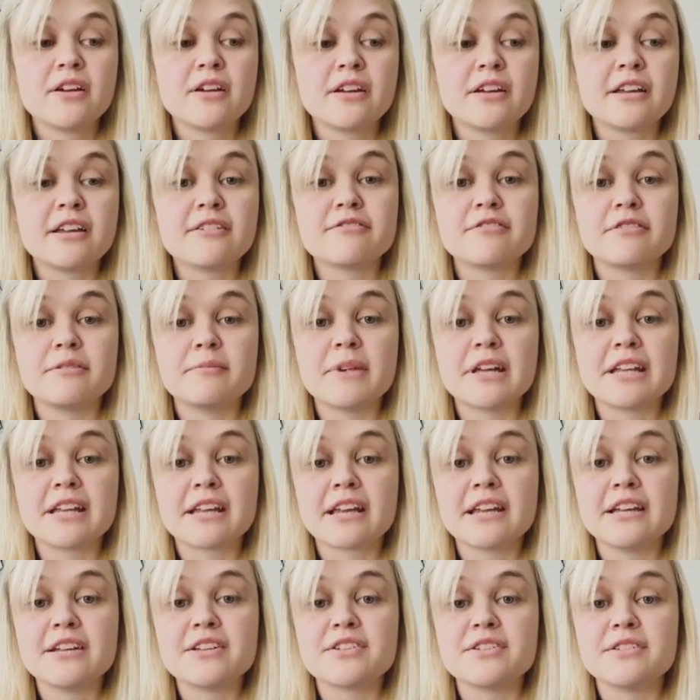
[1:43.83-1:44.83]
giving
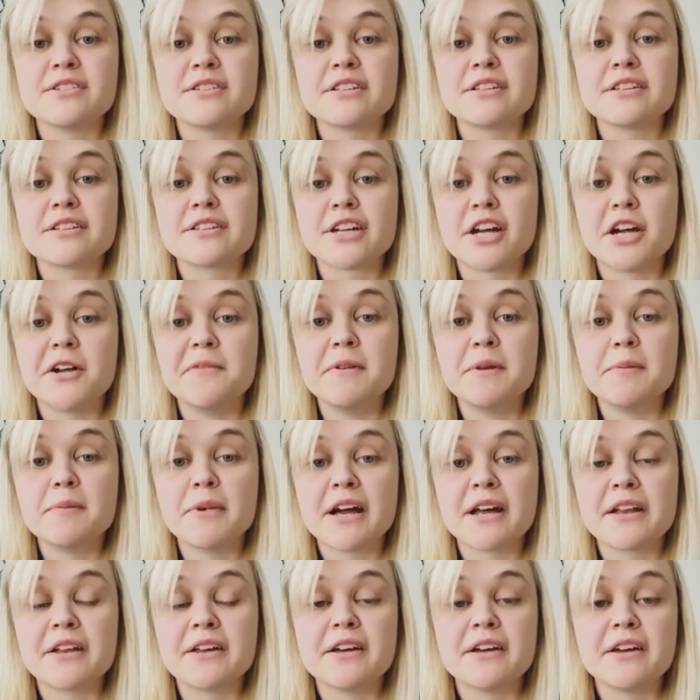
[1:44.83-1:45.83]
medications in a timely
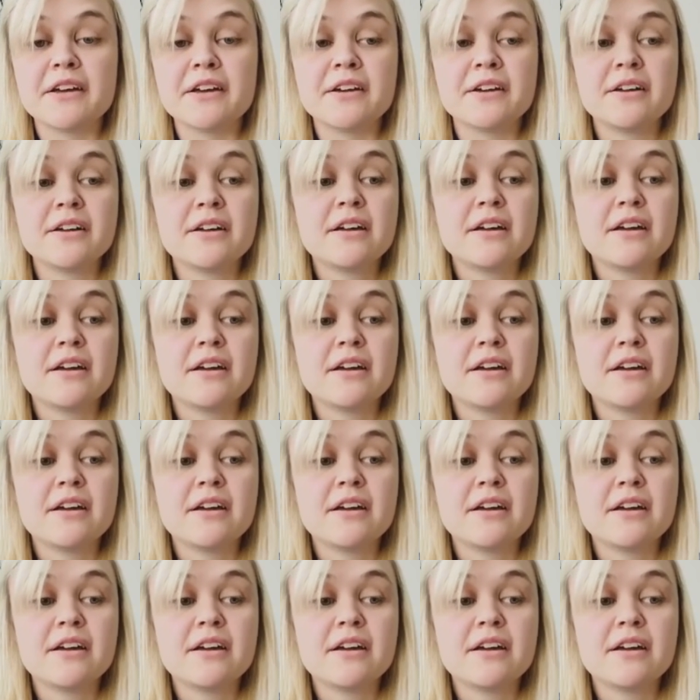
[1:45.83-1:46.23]
manner,